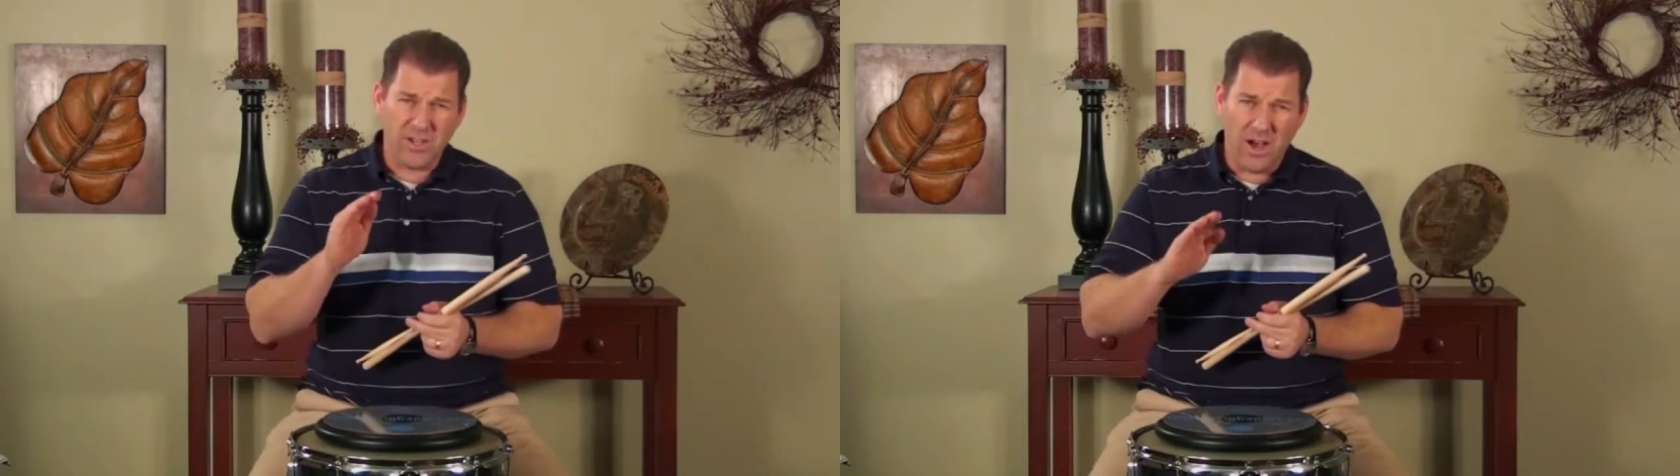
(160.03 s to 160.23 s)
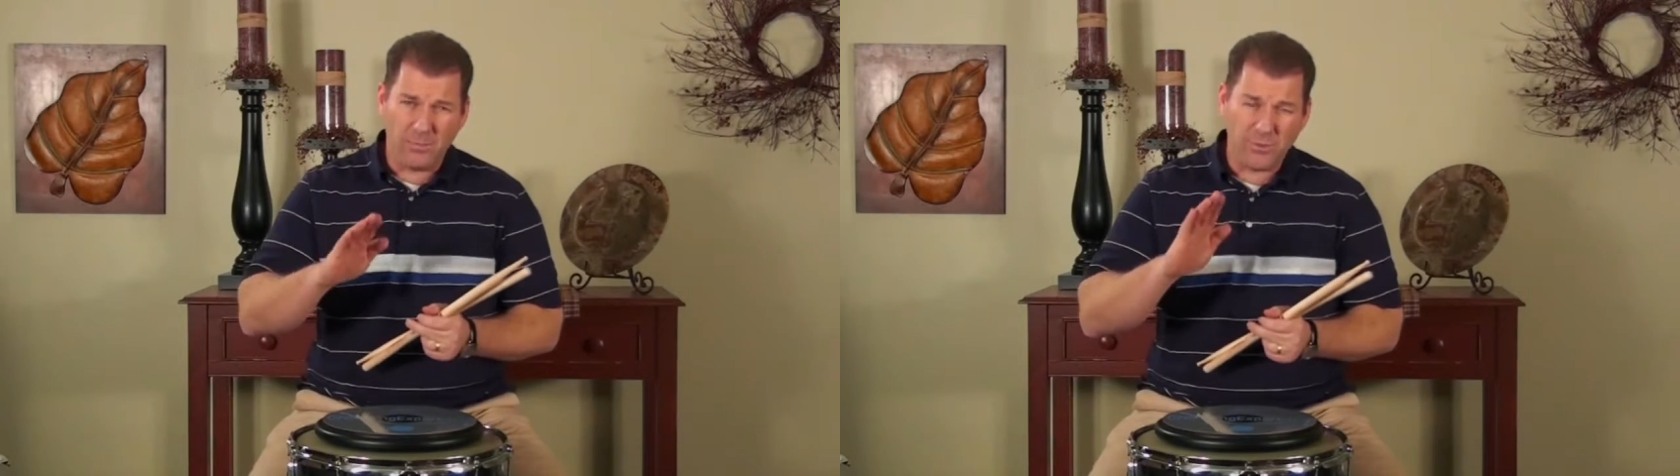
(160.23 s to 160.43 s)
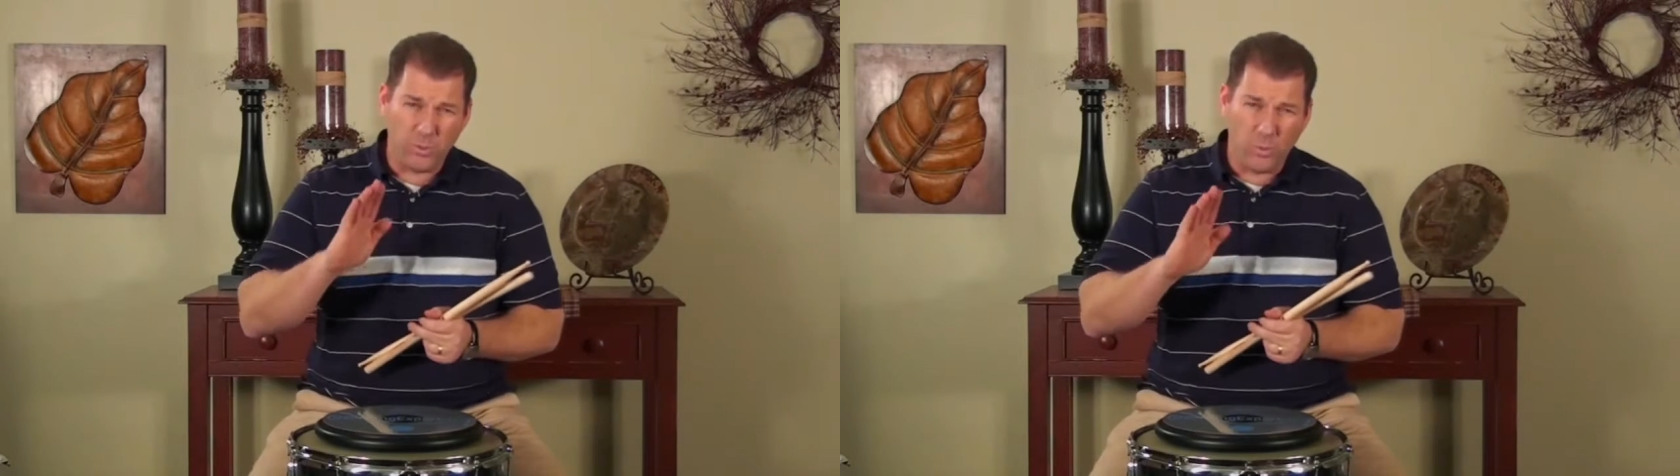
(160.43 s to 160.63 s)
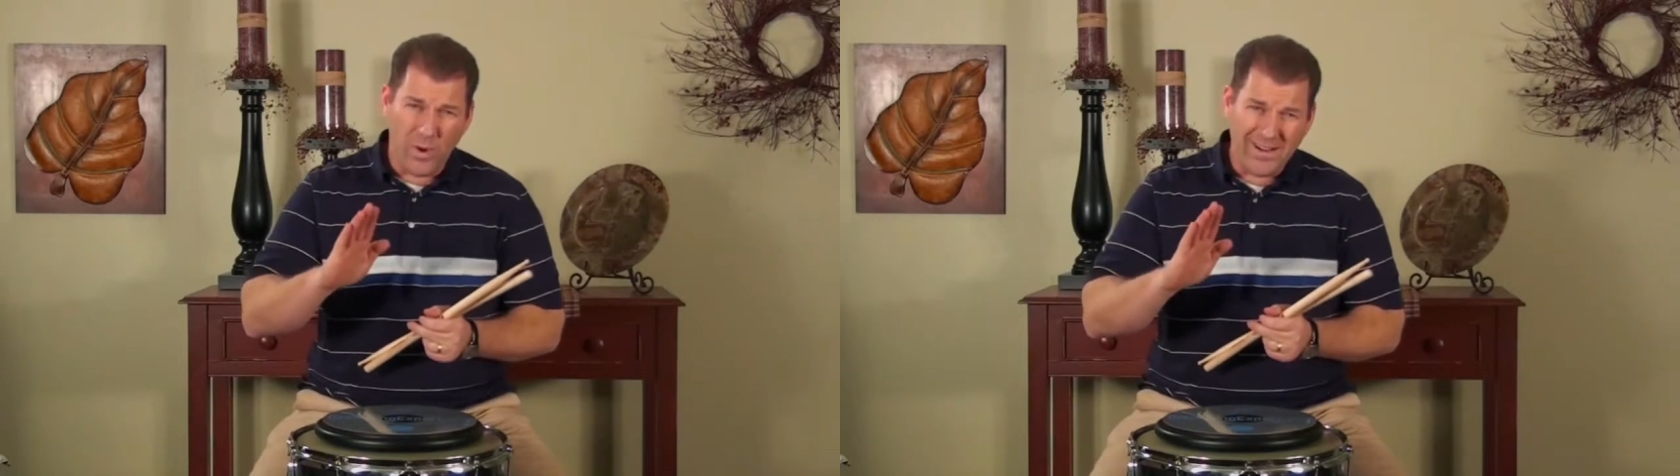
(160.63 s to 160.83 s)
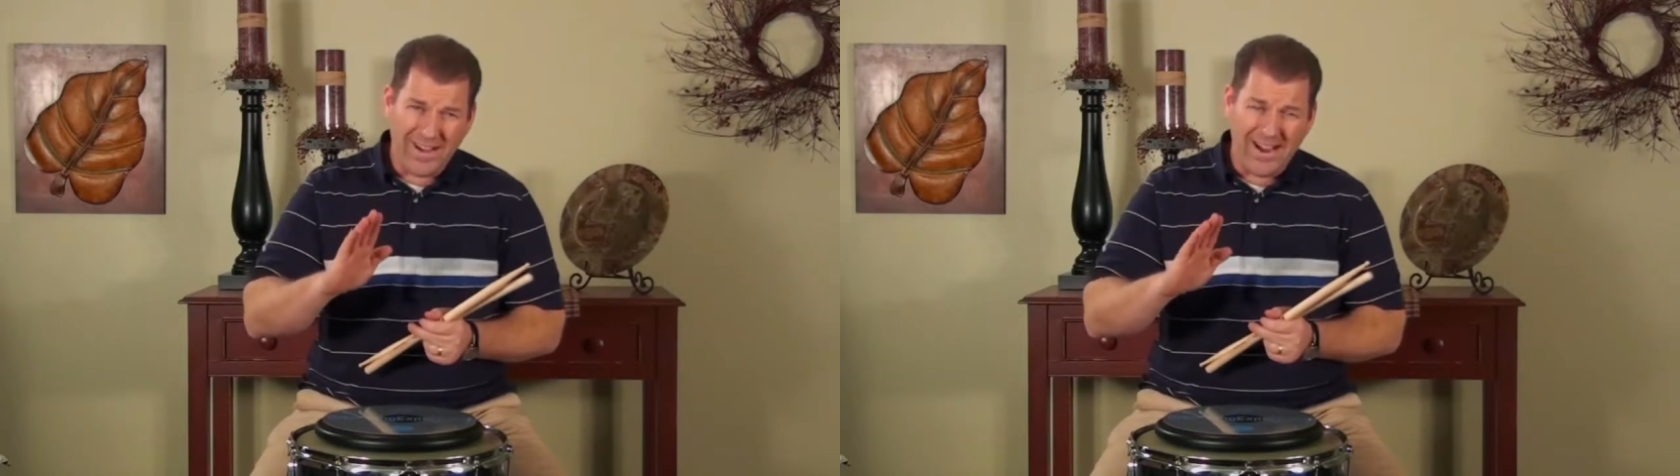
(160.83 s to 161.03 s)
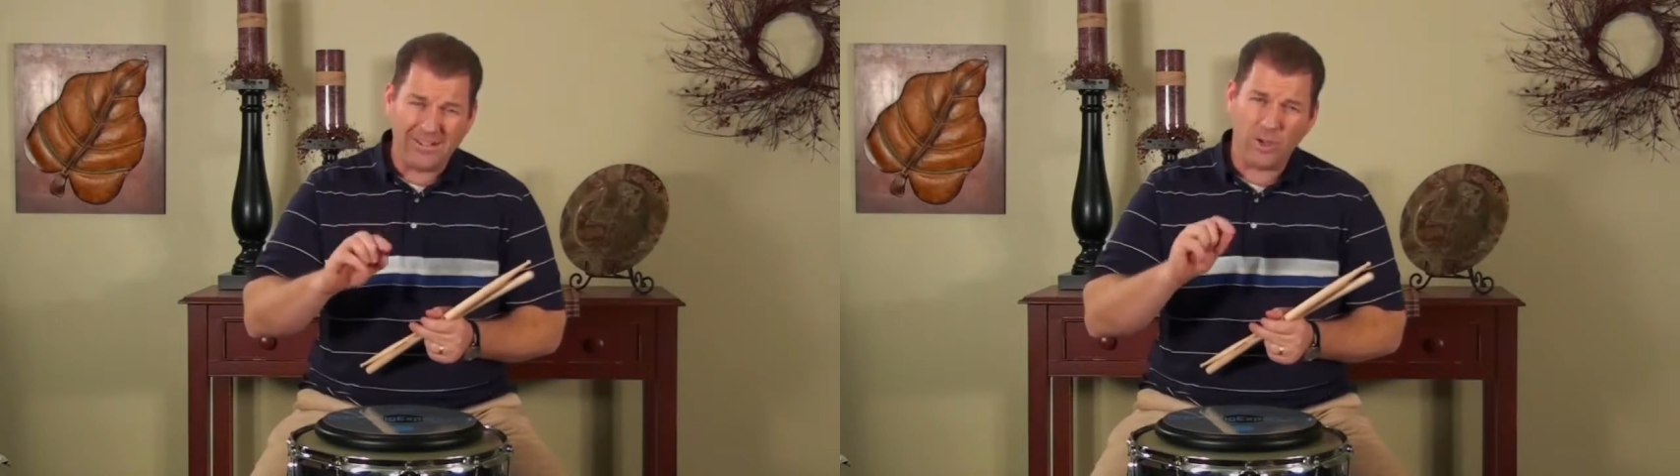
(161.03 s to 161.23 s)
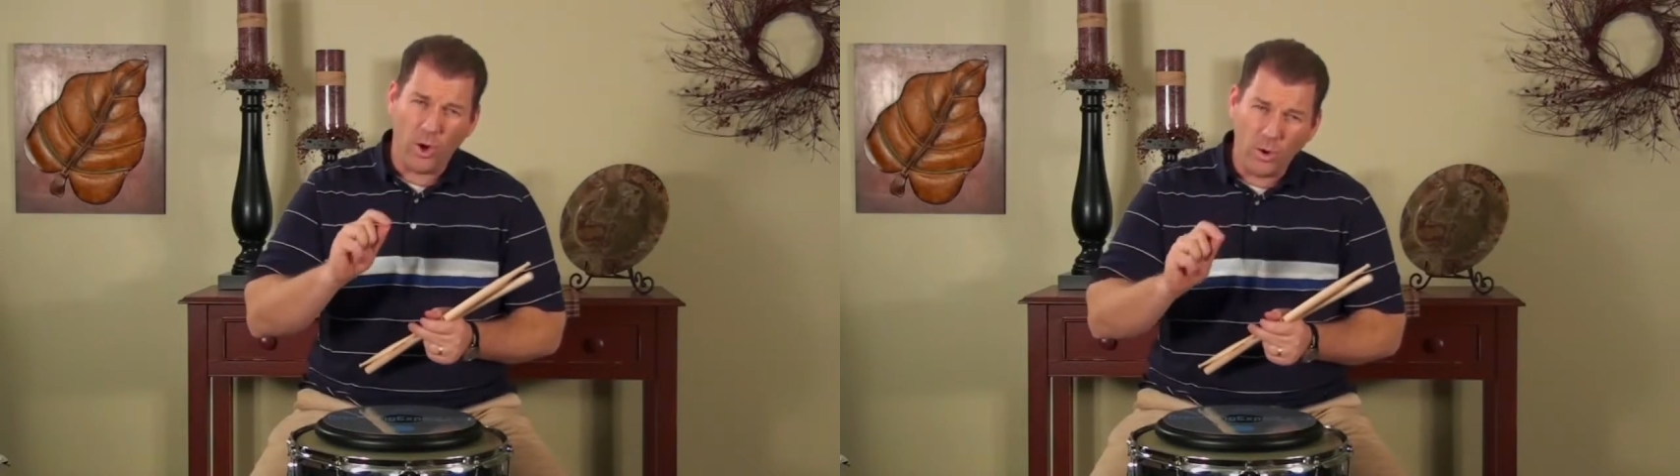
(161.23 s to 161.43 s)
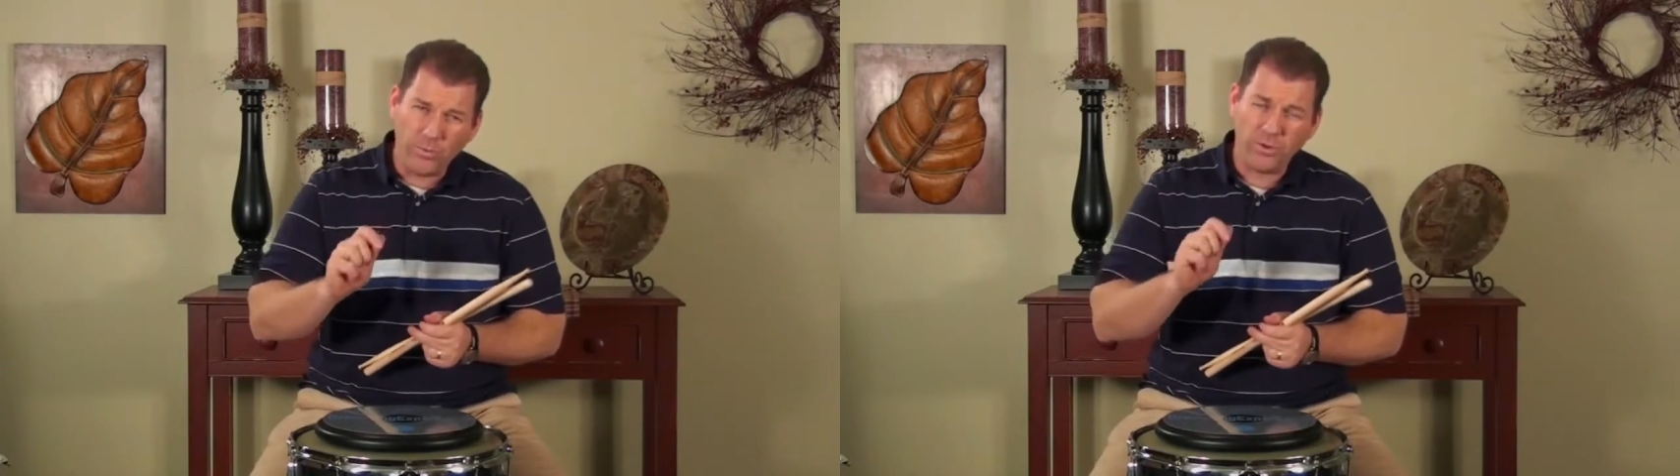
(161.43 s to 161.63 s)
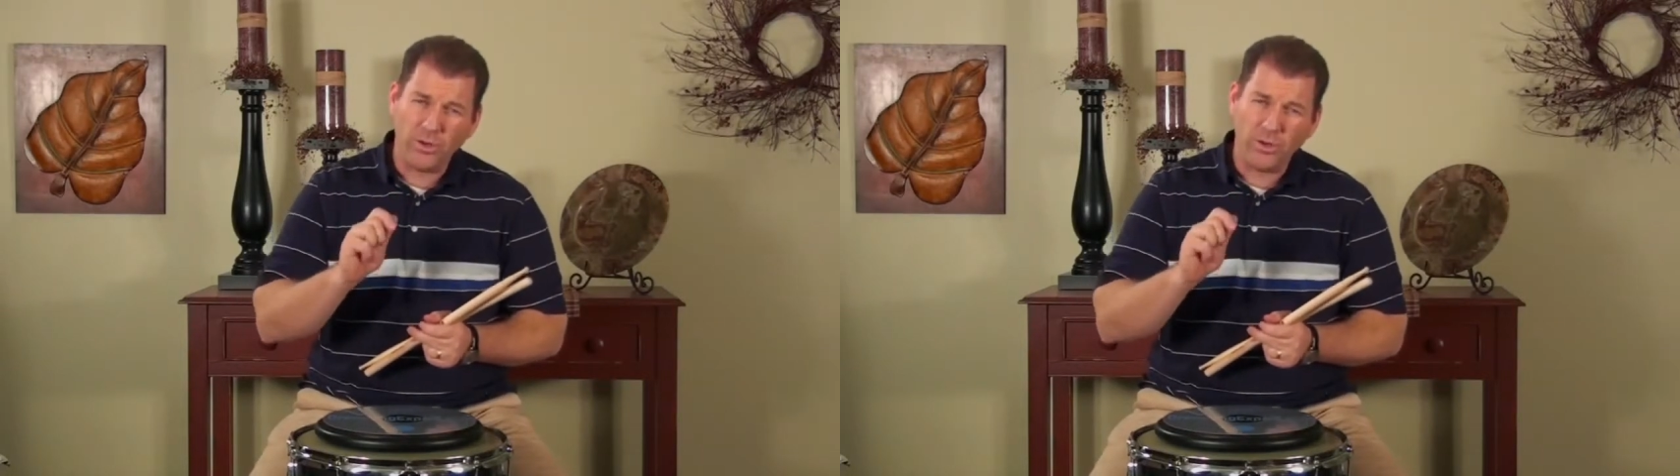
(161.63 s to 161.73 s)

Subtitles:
up to one height over